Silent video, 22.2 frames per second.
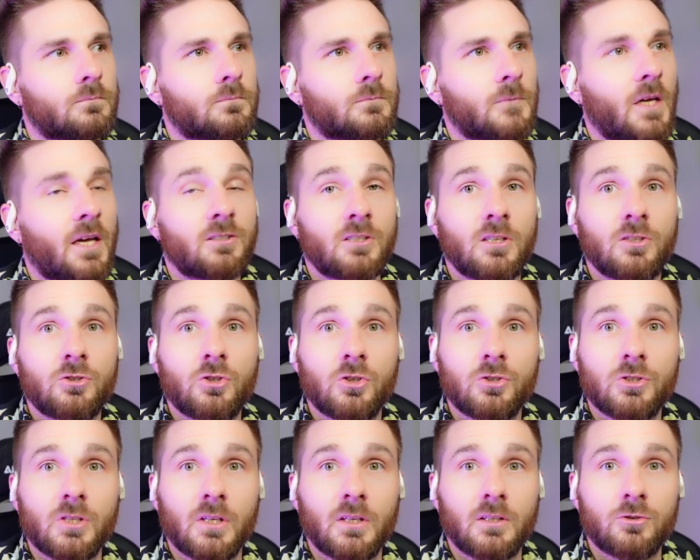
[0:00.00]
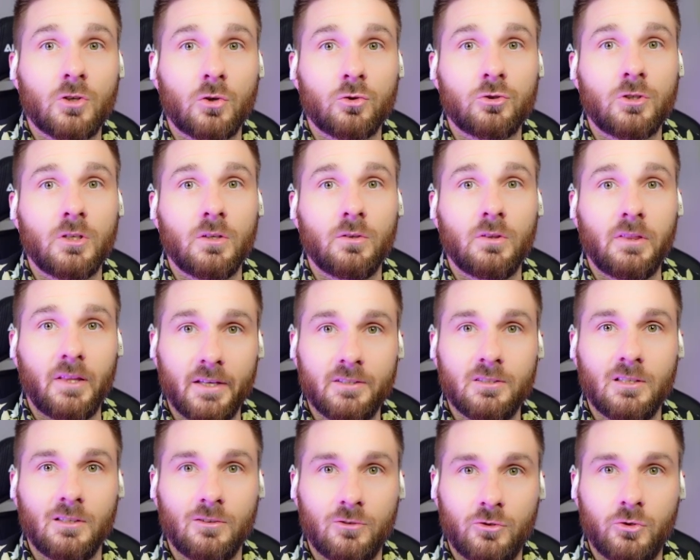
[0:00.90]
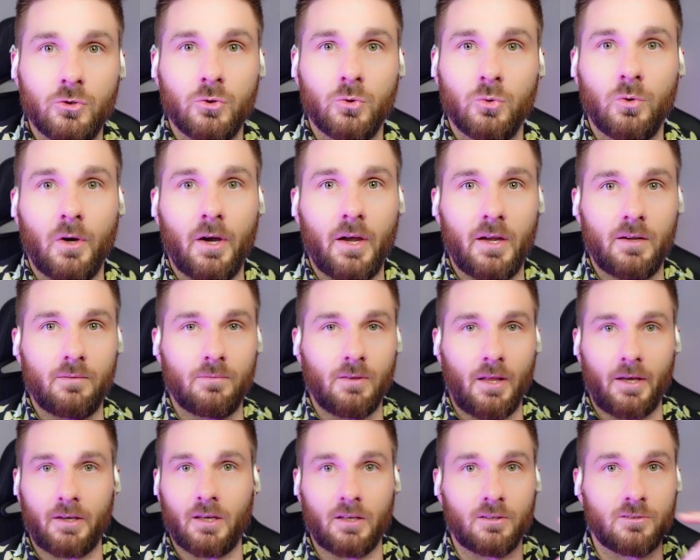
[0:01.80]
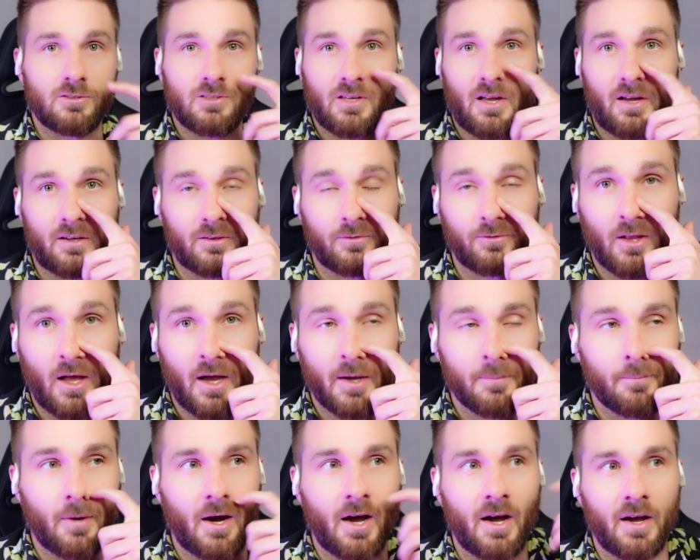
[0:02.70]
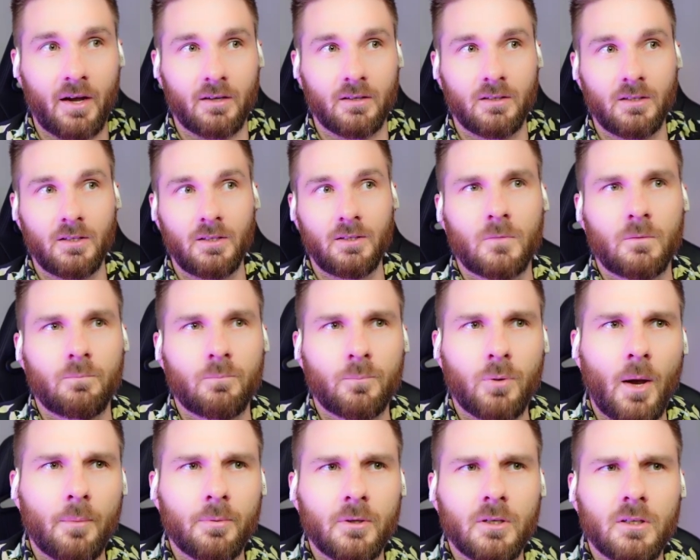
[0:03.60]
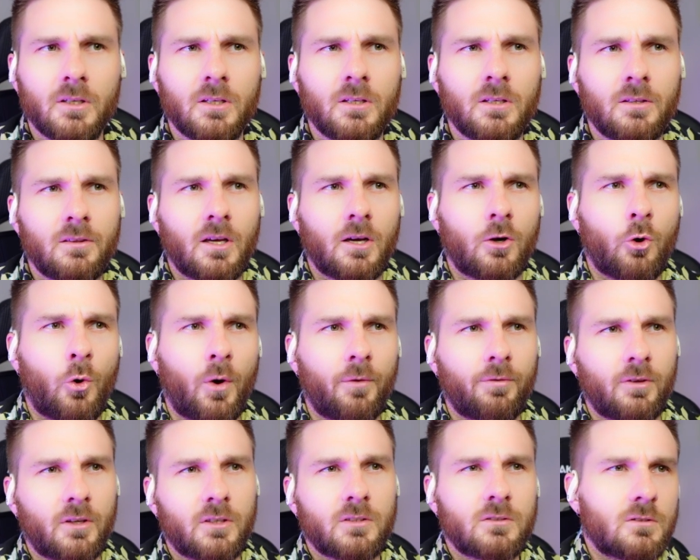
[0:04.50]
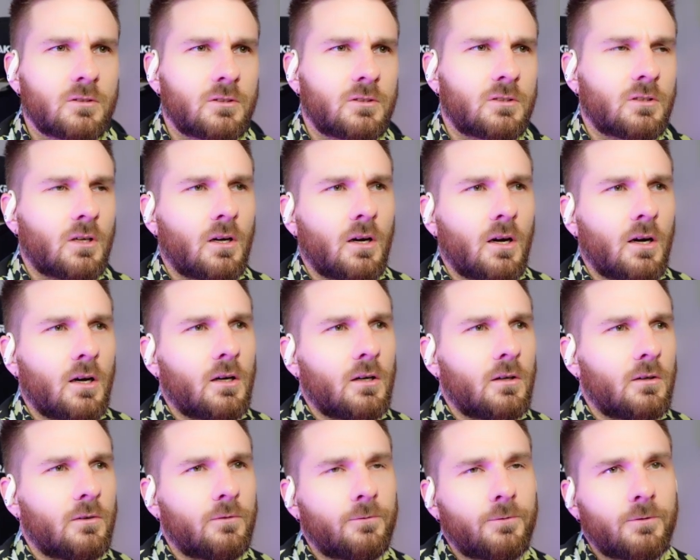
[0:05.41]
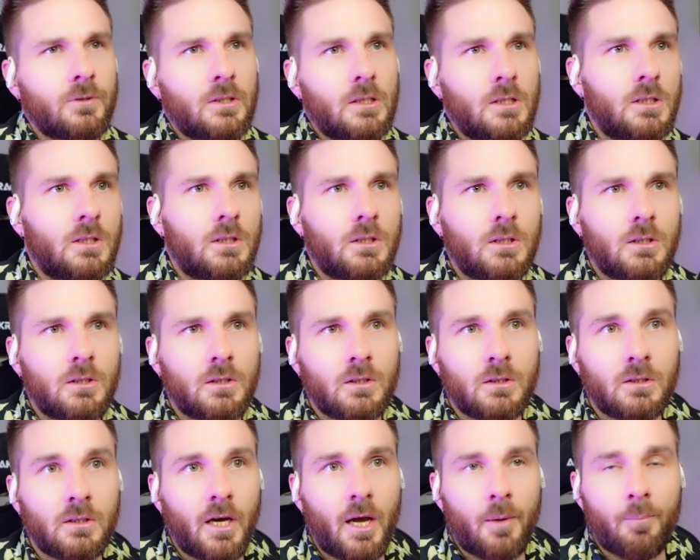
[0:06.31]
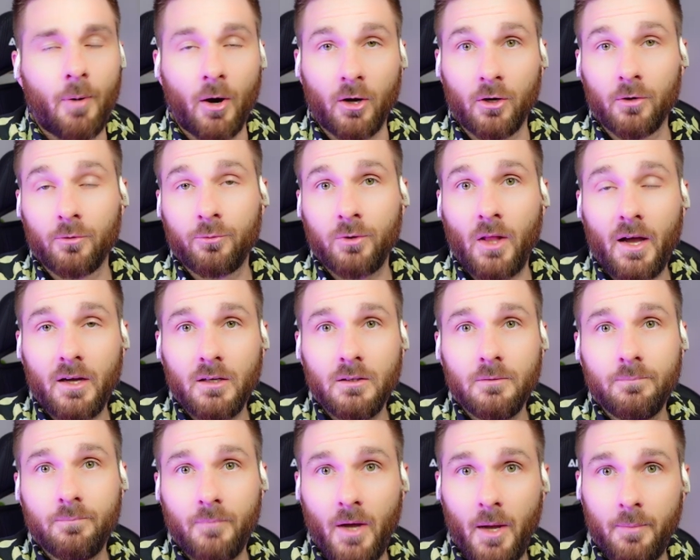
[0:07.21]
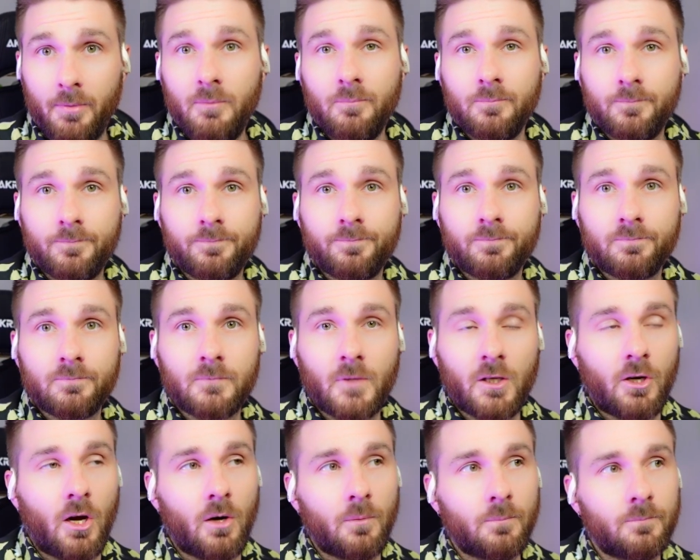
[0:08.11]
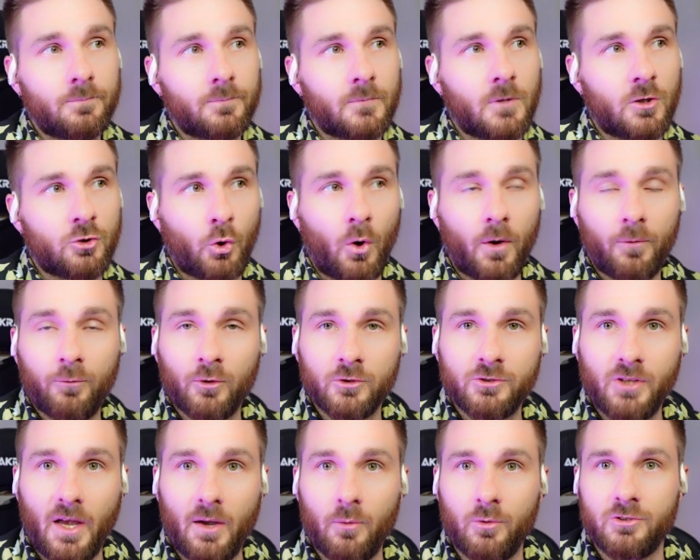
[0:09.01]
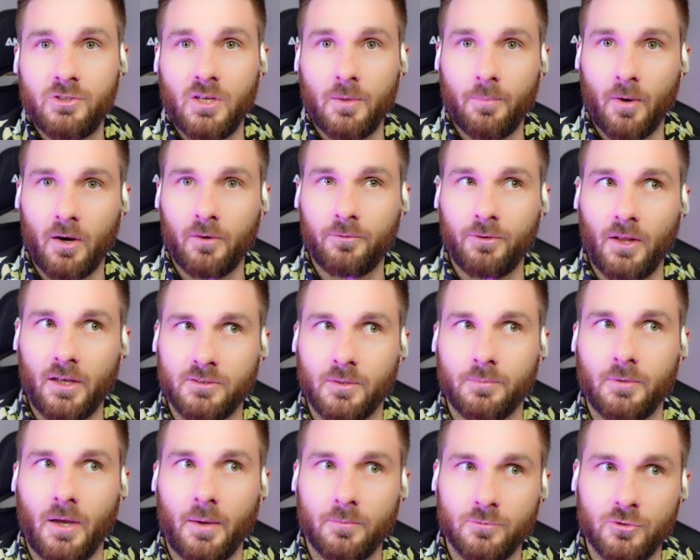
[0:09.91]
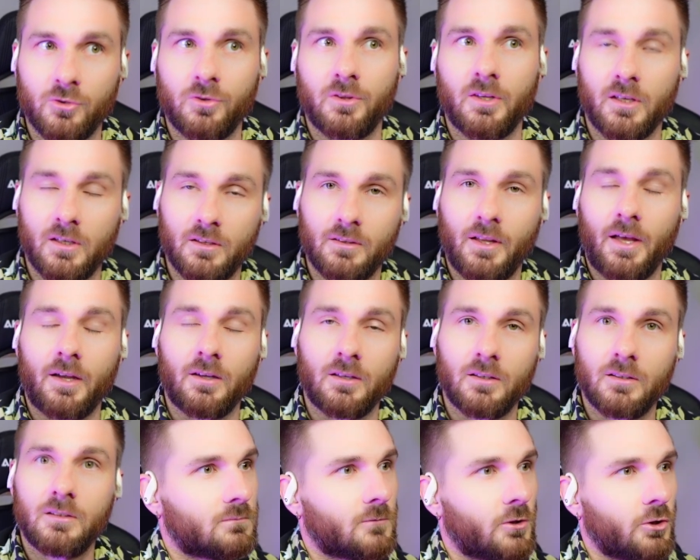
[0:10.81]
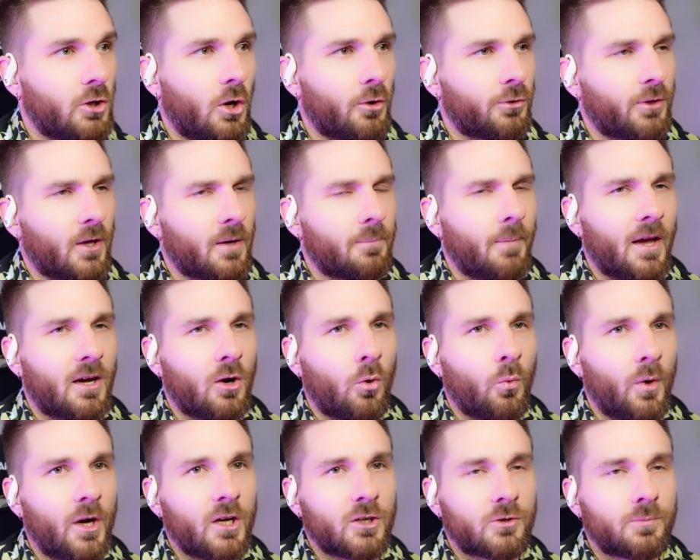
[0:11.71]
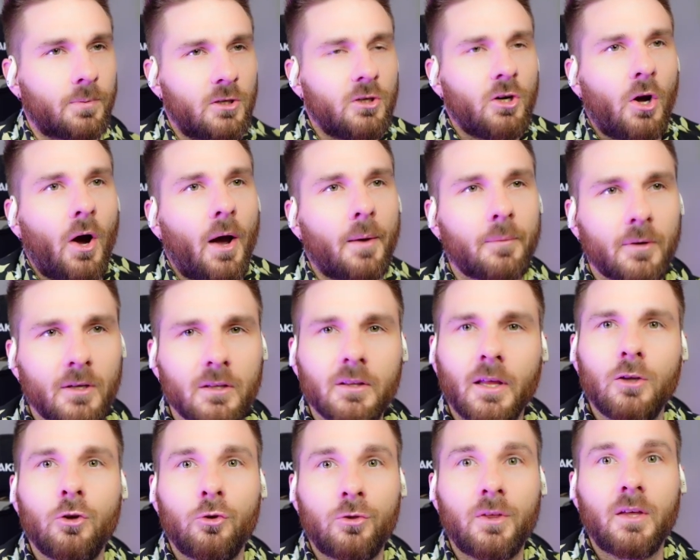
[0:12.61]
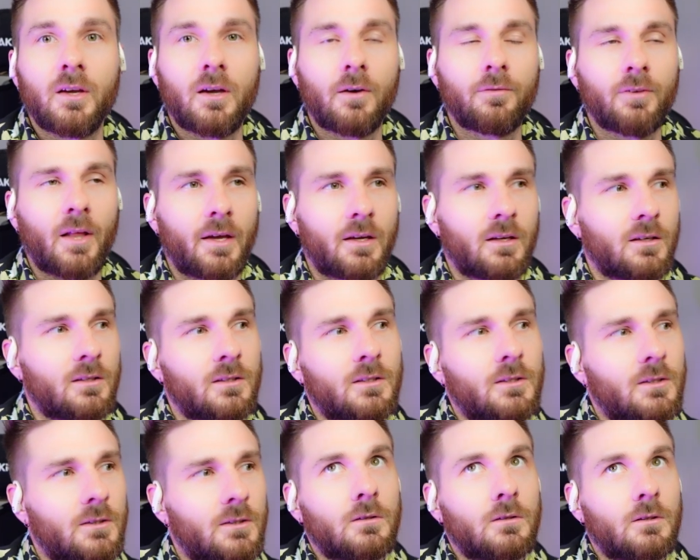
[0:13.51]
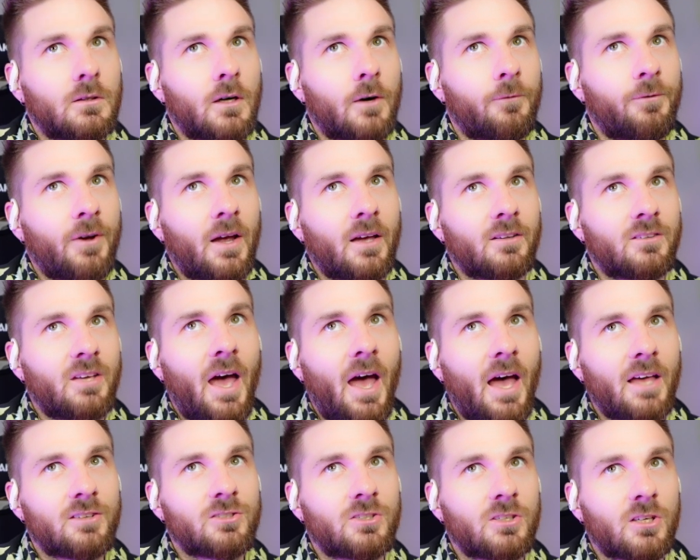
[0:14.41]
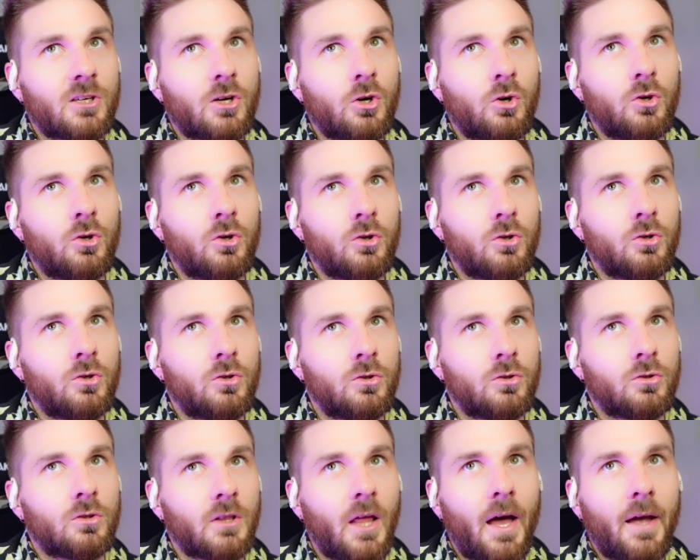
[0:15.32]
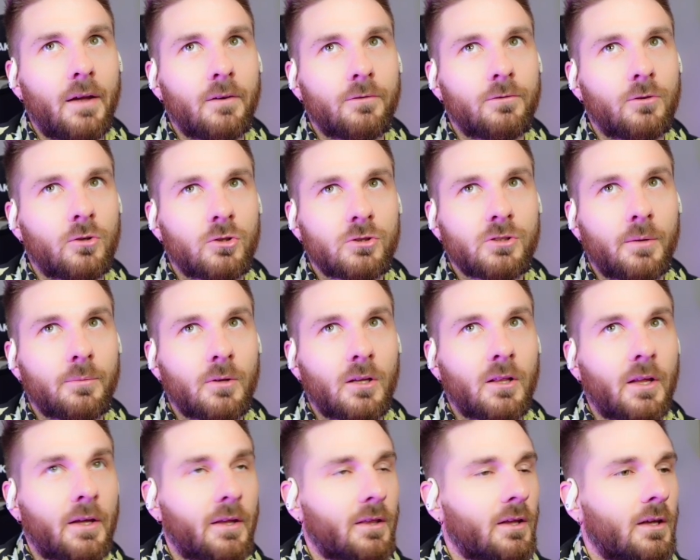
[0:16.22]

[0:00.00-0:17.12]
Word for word: That's interesting. So she listened to a like insect flying by. Probably the equivalent of a butterfly, maybe. You know, a joyful sight. We see butterflies. Sometimes you think like you don't think make a wish, but you know what I mean. Like you think of like a fantastical life or something like